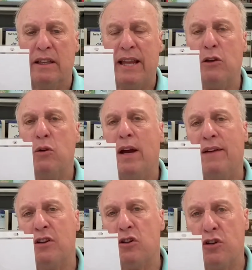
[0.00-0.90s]
Now, you
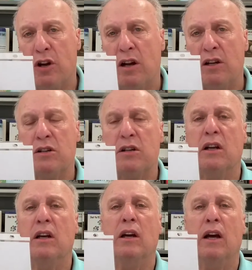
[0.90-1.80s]
have to judge
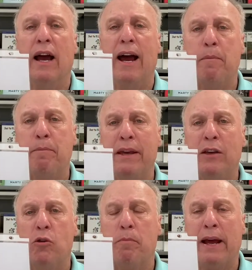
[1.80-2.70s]
how
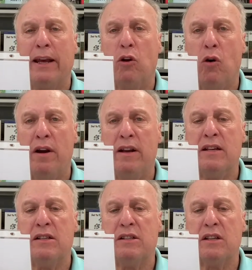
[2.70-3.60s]
big your backyard
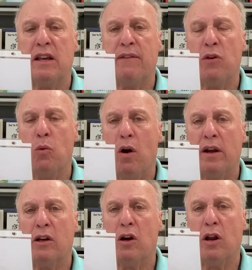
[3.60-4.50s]
is. If you
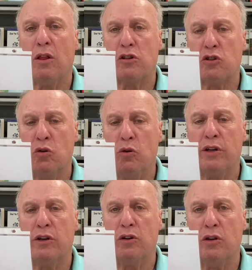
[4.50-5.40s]
want to go to the school,
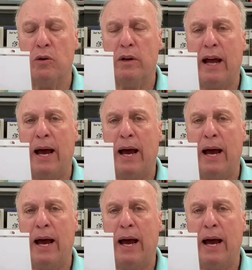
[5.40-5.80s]
you could do it.